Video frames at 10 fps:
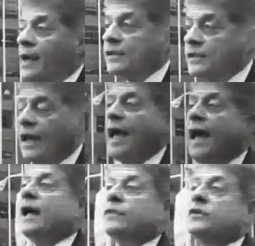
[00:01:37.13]
the NSA
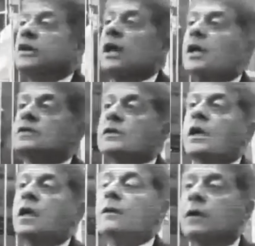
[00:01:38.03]
hack the
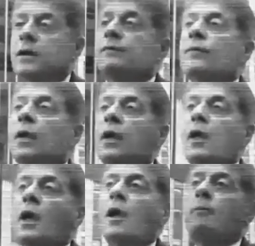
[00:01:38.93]
DNC?
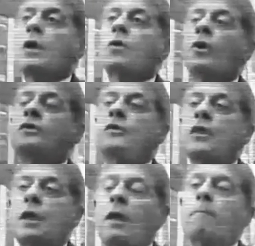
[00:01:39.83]
Because
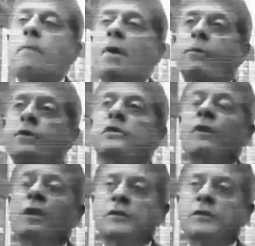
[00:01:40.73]
the members of the